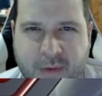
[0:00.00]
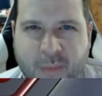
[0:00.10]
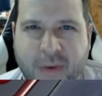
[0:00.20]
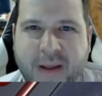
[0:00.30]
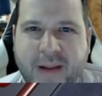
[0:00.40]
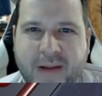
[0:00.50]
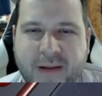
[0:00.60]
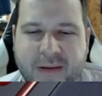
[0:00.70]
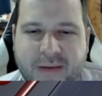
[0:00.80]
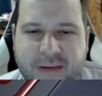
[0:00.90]
Well,
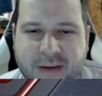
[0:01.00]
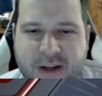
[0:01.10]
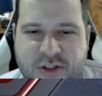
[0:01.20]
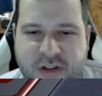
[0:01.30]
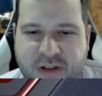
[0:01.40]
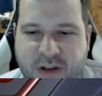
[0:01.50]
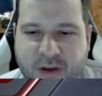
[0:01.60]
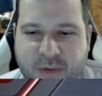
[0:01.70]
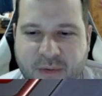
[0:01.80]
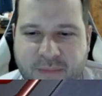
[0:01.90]
actually,
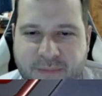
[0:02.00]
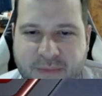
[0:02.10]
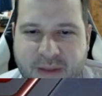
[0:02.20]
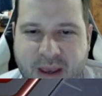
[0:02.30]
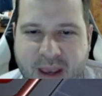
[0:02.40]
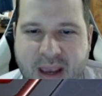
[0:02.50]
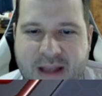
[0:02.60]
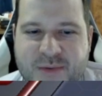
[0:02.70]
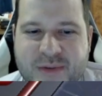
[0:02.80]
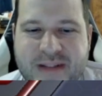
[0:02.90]
no.
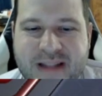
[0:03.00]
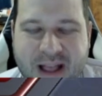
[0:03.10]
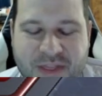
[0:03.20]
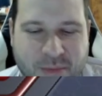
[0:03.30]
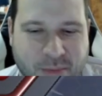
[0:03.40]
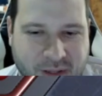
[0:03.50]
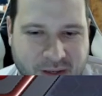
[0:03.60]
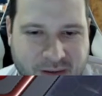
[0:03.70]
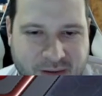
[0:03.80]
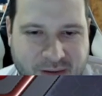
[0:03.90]
Hands was not the
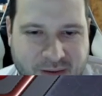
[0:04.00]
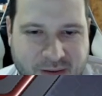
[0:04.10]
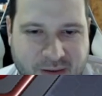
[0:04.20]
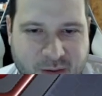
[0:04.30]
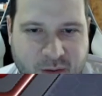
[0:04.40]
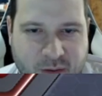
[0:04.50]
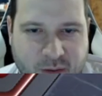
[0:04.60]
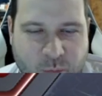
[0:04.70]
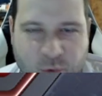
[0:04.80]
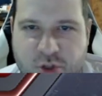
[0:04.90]
play.
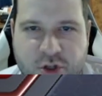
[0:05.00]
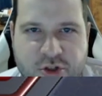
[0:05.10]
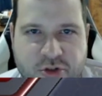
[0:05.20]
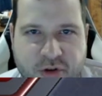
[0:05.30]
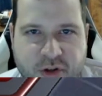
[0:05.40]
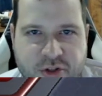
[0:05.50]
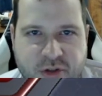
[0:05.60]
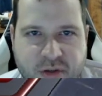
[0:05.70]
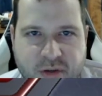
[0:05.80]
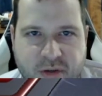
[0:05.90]
We should have just Greninja'd.
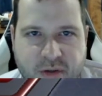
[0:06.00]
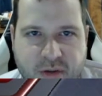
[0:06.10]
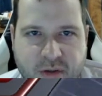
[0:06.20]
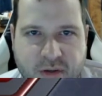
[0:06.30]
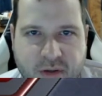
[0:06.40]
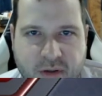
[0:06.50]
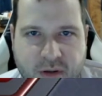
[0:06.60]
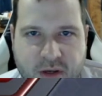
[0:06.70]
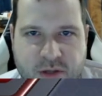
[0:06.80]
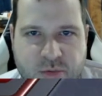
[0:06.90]

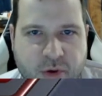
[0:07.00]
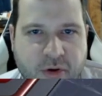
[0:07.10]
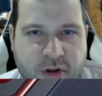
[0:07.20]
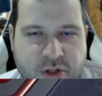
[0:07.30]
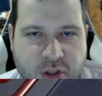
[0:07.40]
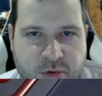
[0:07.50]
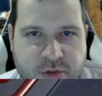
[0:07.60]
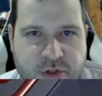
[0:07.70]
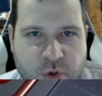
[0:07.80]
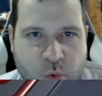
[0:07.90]
Because we Greninja those
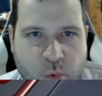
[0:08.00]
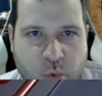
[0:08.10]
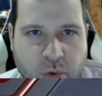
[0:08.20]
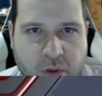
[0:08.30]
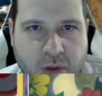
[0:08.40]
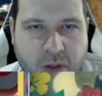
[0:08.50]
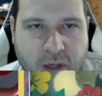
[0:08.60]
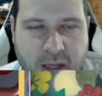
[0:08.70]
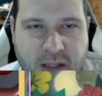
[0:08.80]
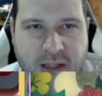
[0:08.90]
2,
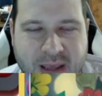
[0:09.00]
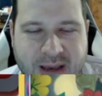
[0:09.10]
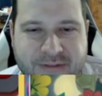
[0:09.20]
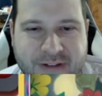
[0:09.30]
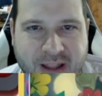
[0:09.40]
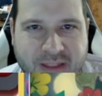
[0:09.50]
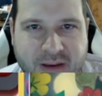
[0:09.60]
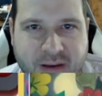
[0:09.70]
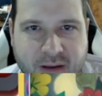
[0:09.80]
and then they have nothing.